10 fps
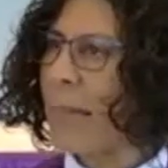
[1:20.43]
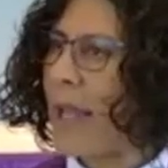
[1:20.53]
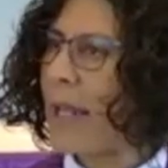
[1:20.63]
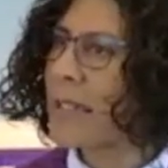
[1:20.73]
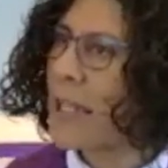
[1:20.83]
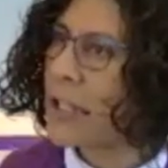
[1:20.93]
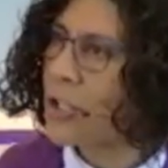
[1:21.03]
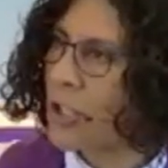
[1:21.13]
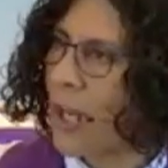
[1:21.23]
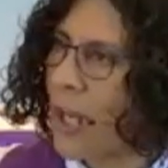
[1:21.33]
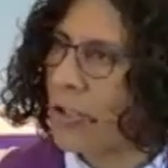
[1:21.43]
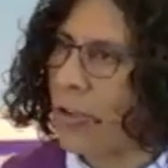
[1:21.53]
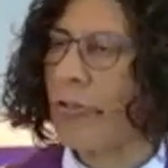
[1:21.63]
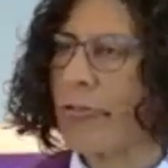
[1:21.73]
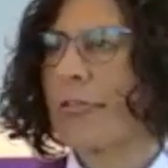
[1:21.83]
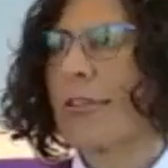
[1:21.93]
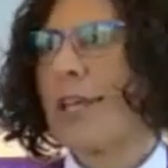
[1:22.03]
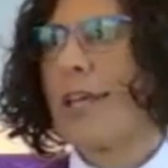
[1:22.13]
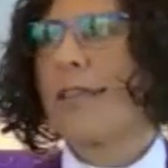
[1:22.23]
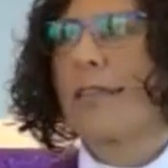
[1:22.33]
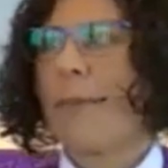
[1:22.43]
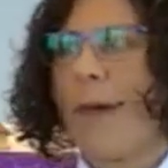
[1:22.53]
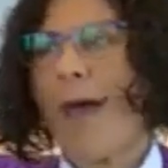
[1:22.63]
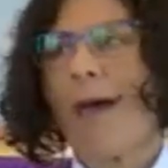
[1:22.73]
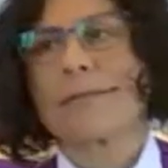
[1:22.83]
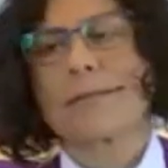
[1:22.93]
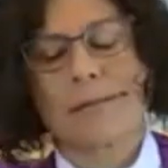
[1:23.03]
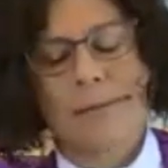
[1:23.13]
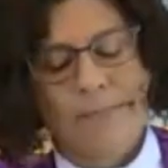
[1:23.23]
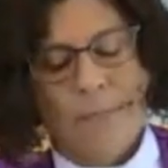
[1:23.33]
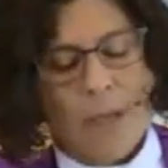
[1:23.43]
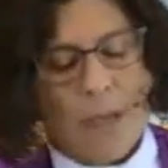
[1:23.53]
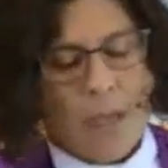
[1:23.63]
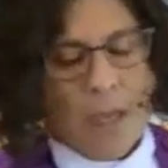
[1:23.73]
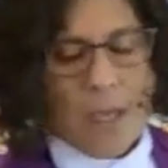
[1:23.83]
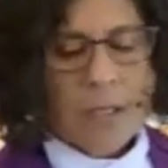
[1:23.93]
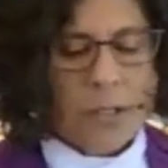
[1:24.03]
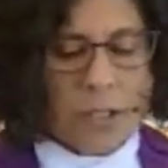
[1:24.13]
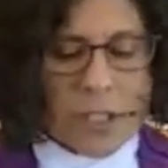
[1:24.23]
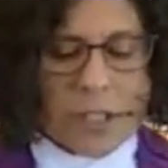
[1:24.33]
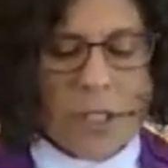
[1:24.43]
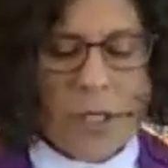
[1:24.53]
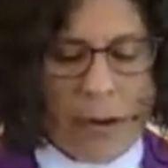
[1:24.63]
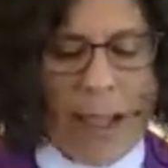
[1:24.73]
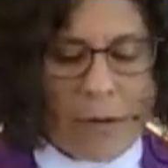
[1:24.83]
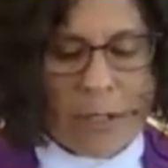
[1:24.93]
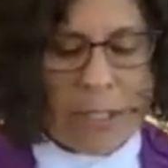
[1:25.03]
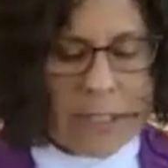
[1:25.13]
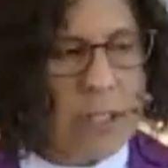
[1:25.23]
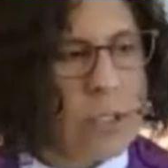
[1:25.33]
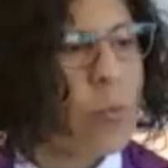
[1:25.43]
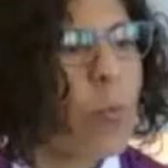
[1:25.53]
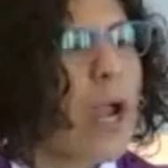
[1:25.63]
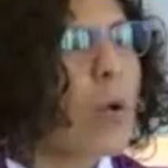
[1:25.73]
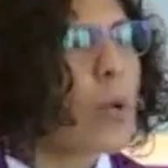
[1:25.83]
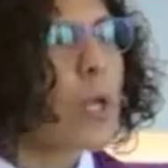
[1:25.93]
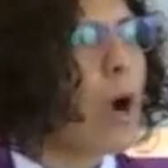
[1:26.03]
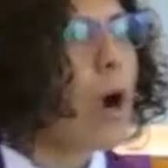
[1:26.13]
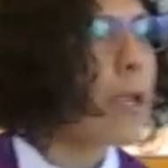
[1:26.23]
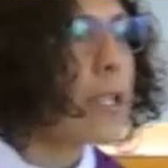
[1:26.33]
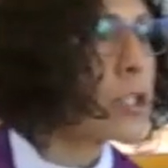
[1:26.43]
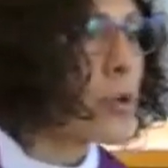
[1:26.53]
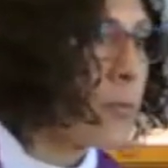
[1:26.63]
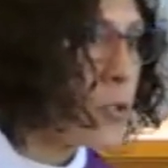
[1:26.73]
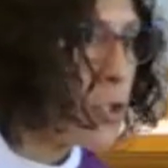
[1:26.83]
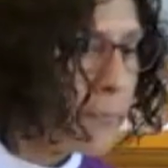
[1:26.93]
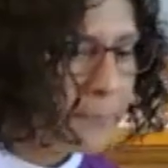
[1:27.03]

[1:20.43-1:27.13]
paid attention as closely in the past. So just to ground us as to where we are in Scripture,